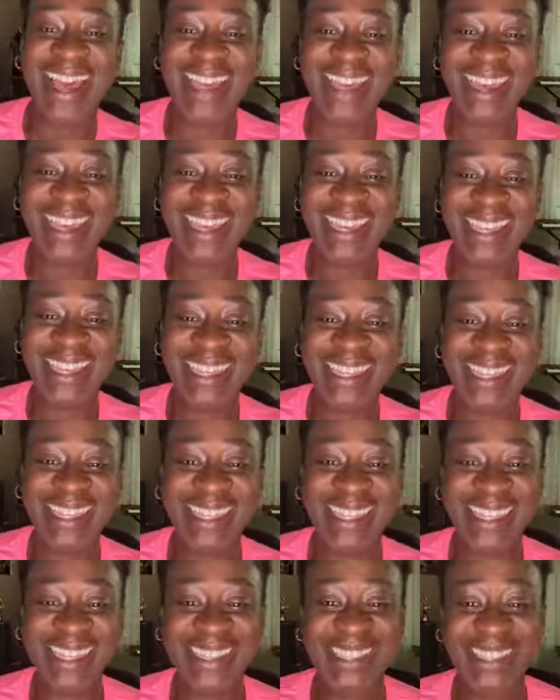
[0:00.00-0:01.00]

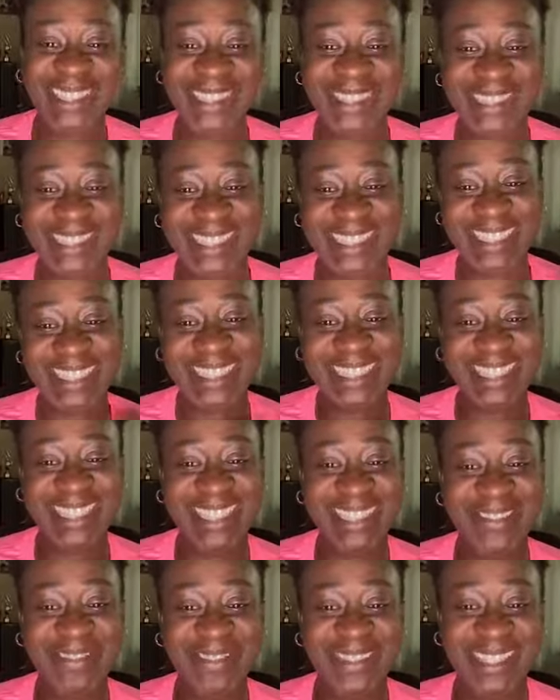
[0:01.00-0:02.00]
Hi, hello, this
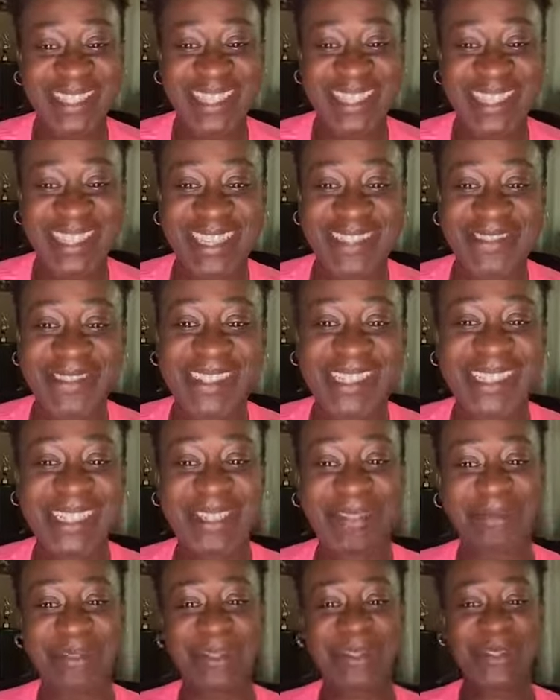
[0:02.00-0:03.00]
is Gifty.
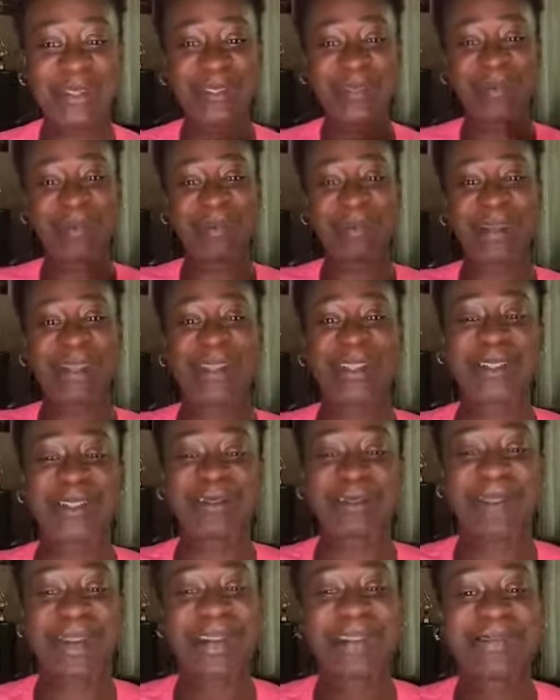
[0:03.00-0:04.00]
Welcome to
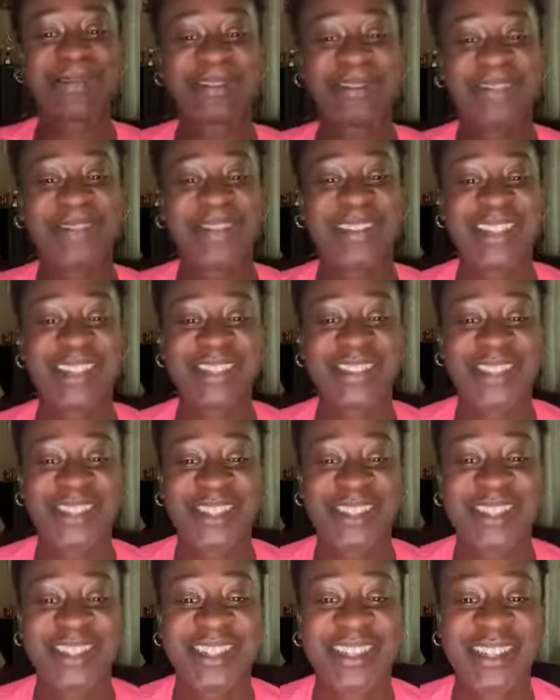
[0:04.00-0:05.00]
Baller Mom
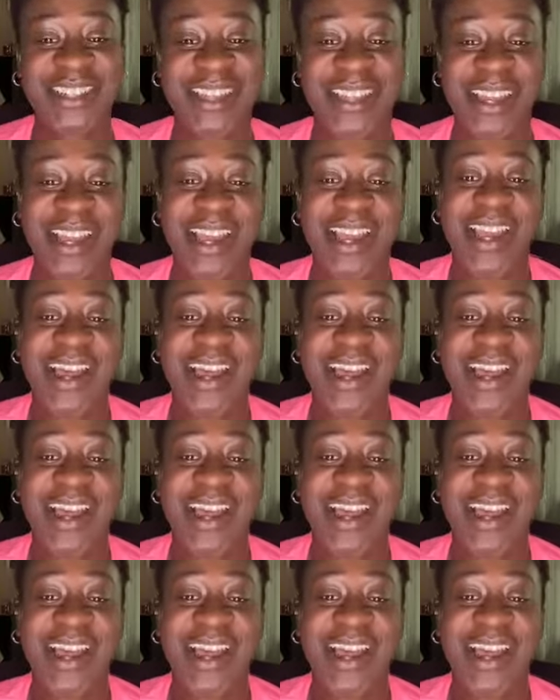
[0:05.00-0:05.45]
Feature.